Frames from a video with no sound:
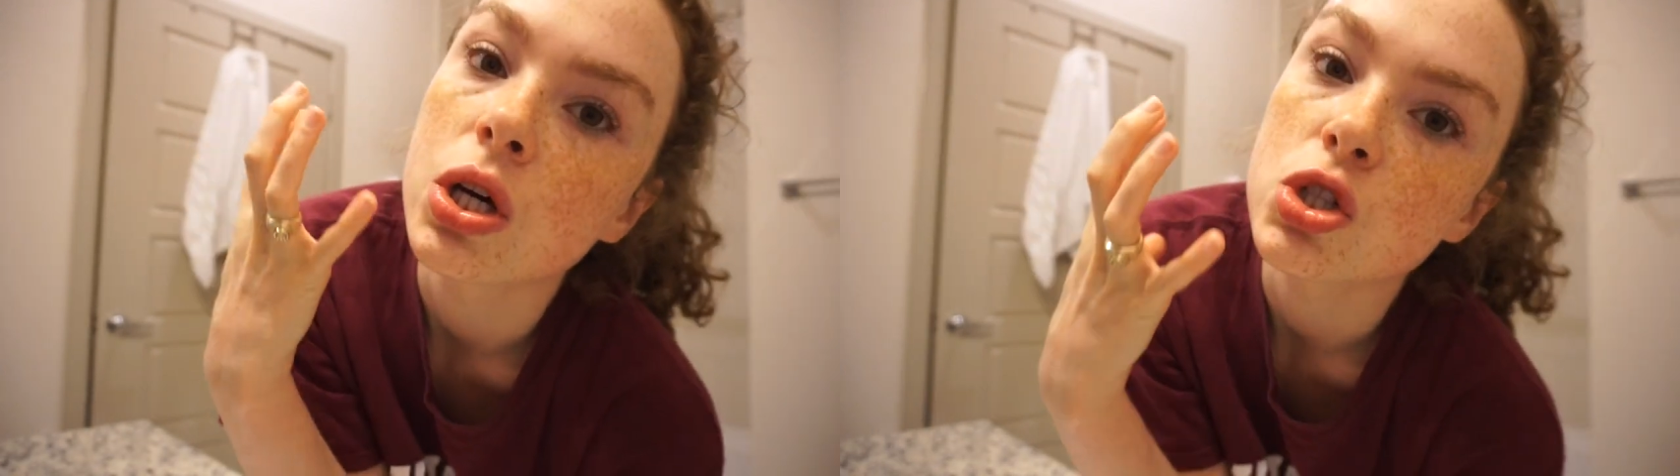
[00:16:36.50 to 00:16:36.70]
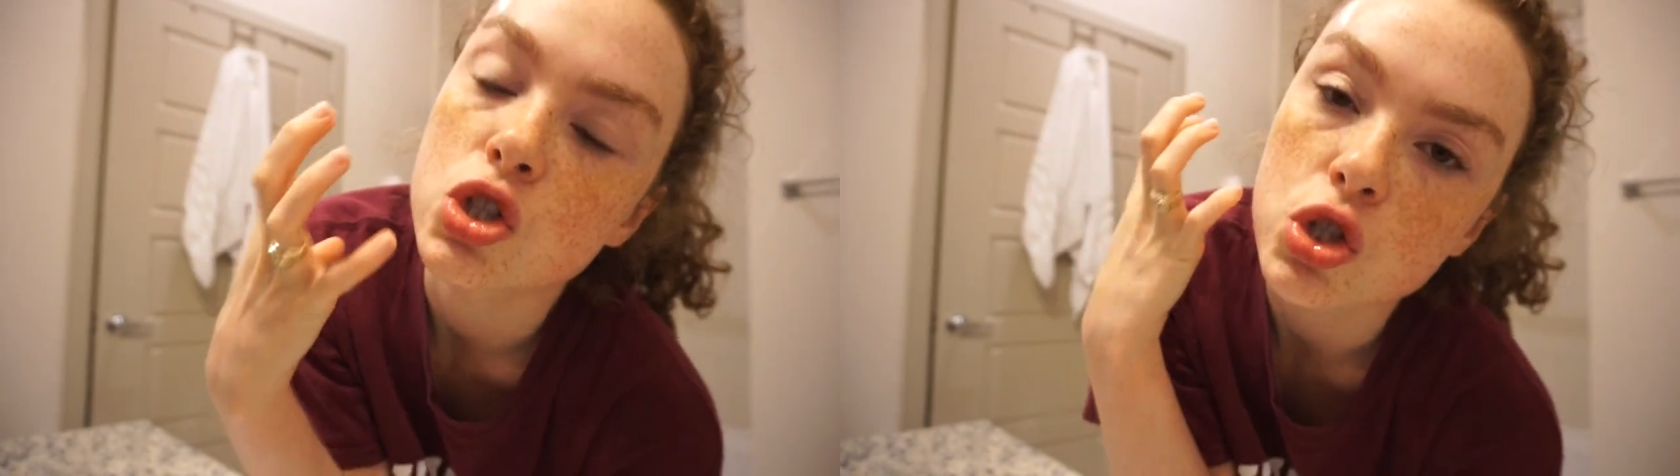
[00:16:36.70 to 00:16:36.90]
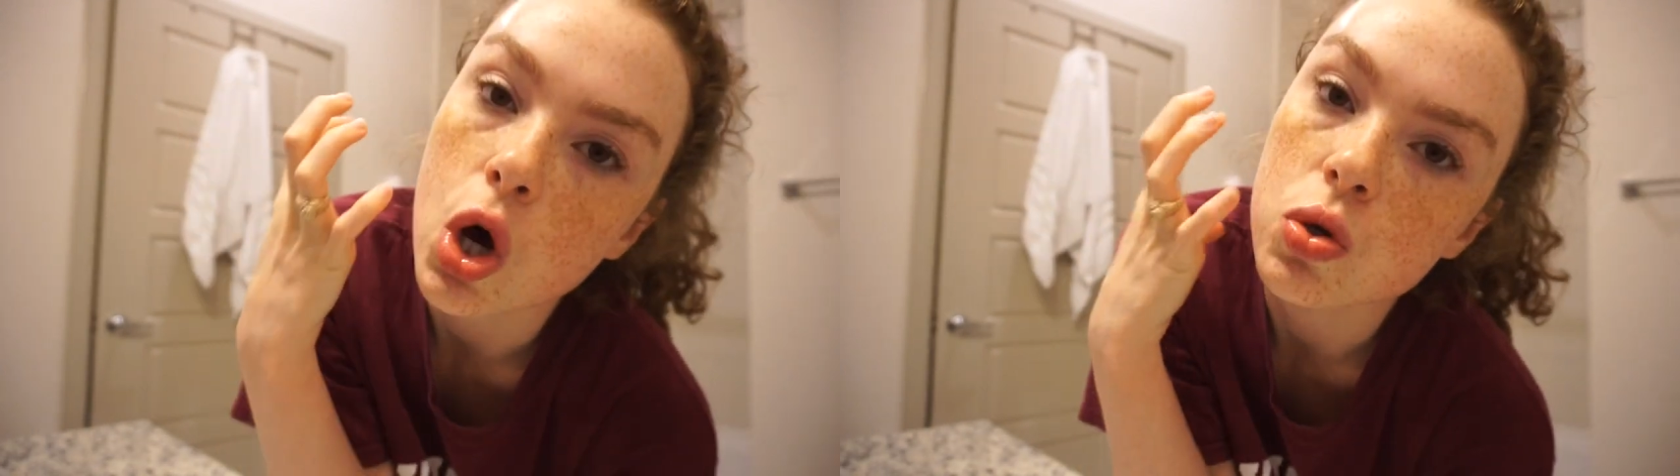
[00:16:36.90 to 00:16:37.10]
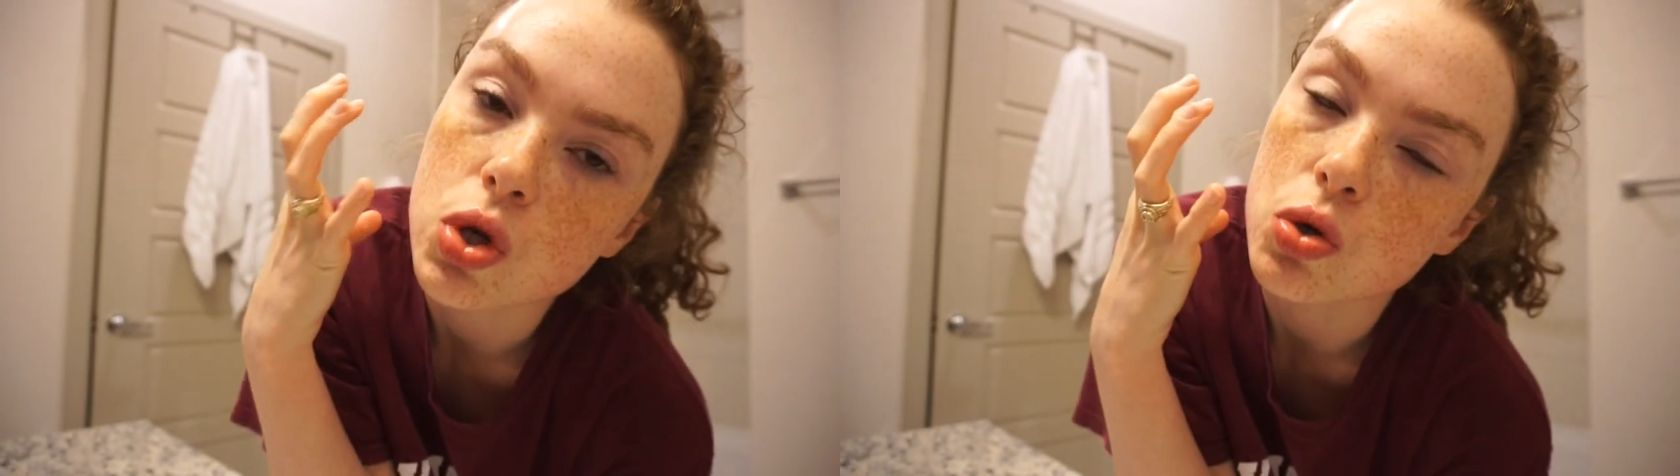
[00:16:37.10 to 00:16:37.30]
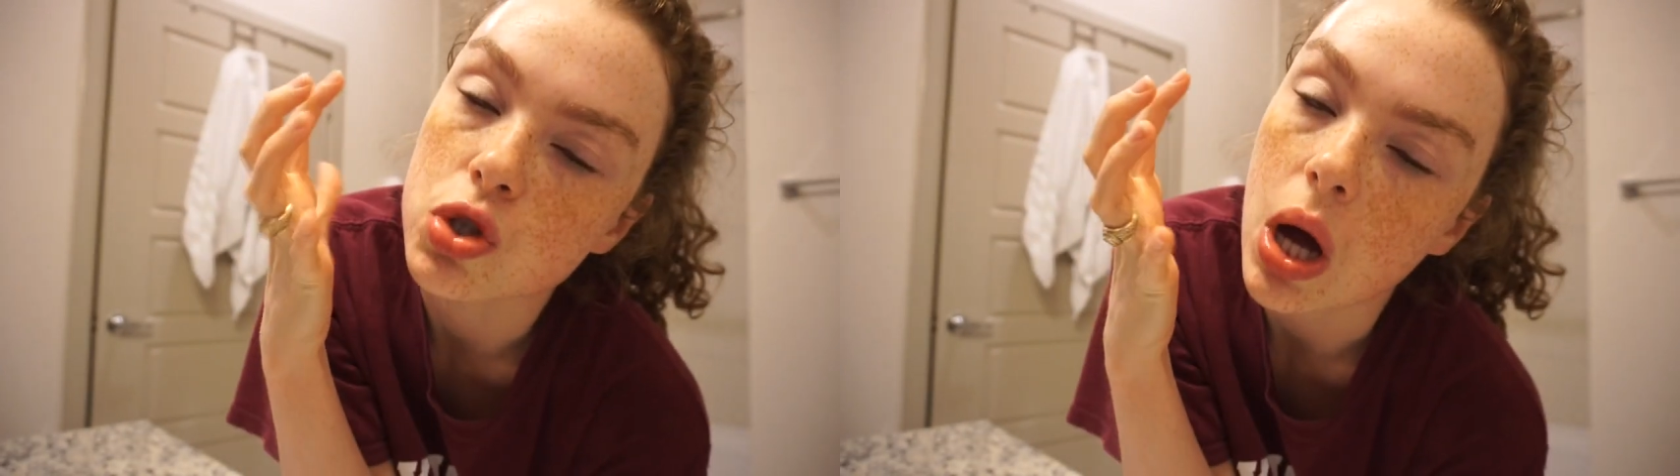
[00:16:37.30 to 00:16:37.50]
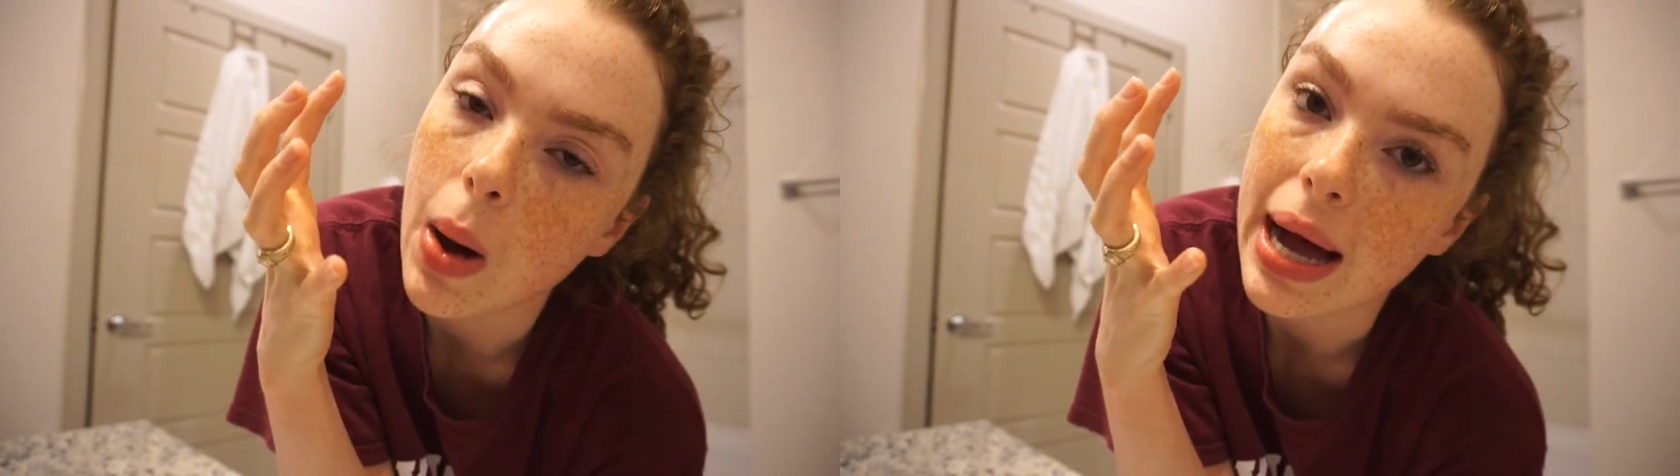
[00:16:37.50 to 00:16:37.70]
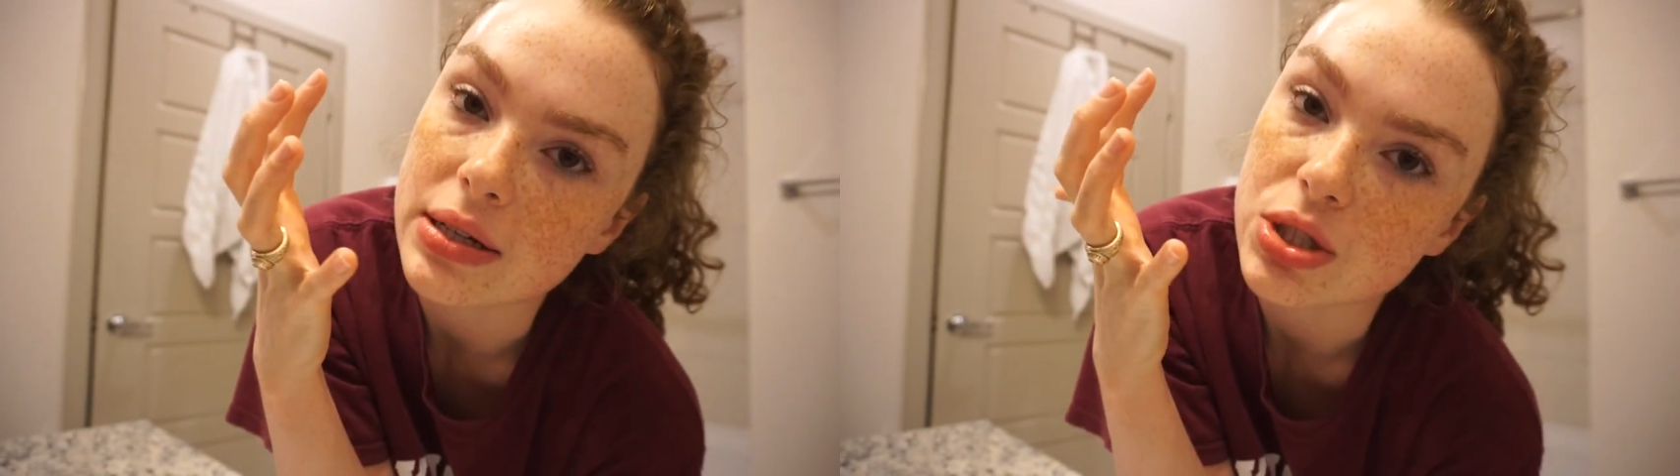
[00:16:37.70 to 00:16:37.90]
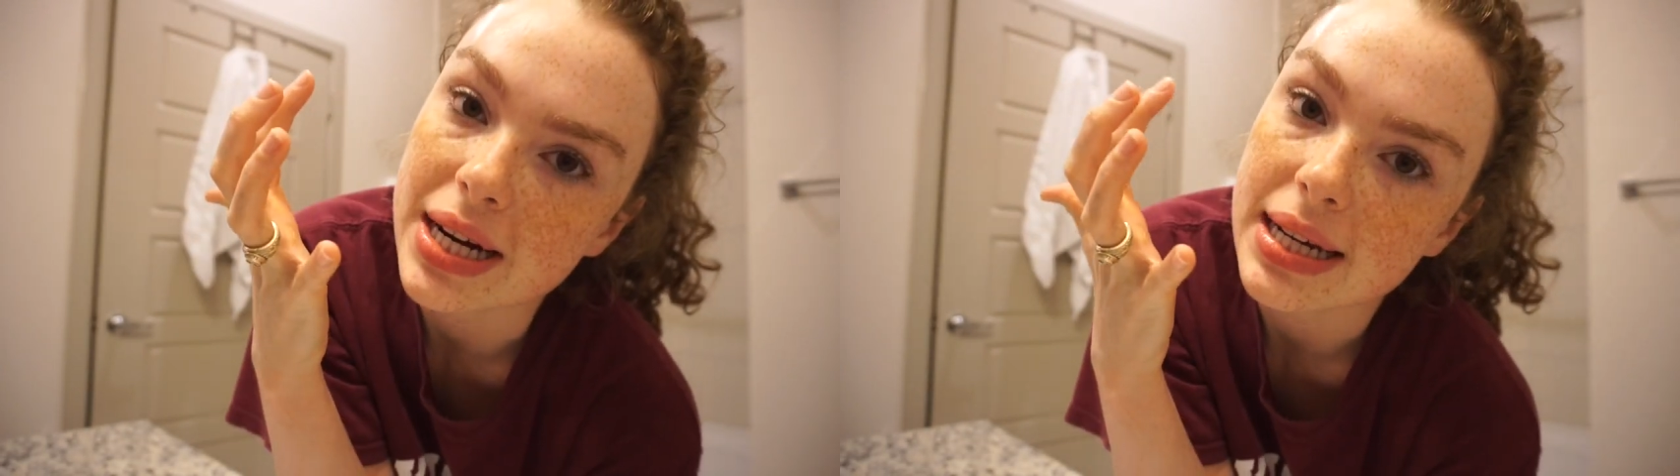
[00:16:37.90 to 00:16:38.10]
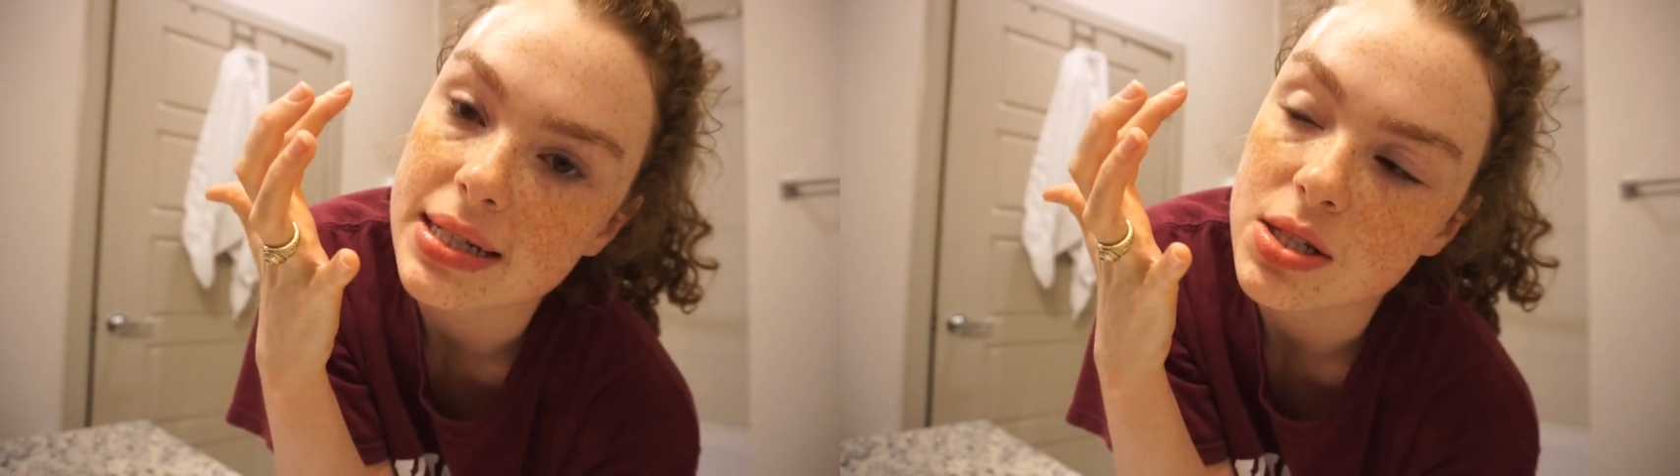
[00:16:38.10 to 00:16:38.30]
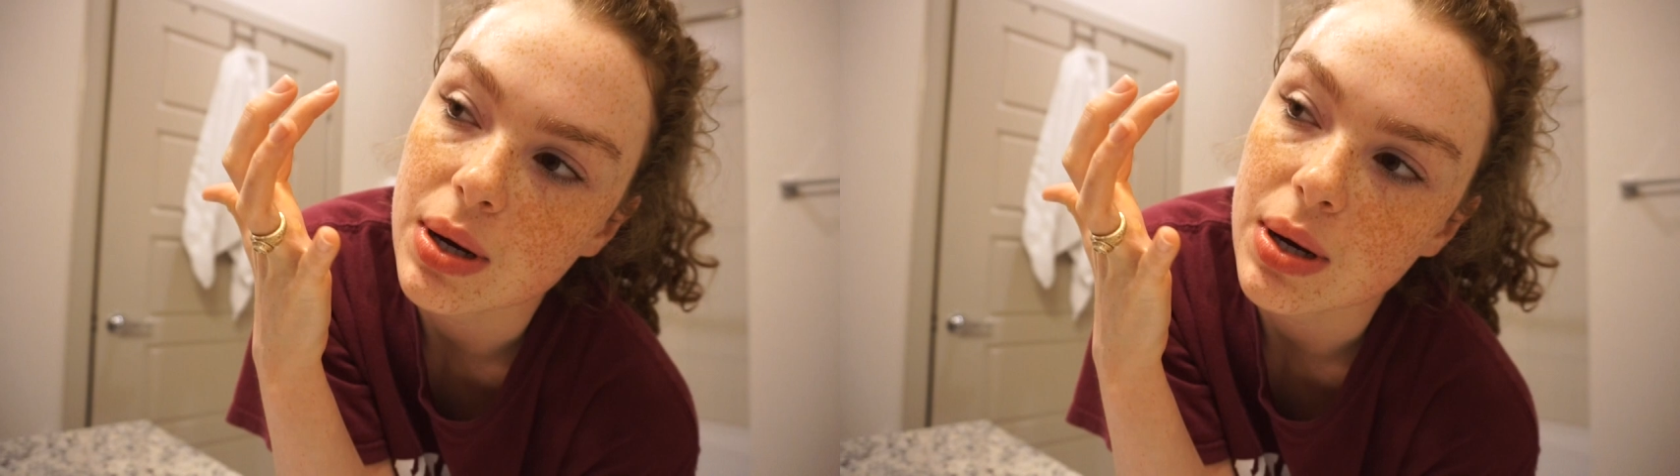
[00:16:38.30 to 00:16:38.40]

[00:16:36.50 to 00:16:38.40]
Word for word: so so so hydrated,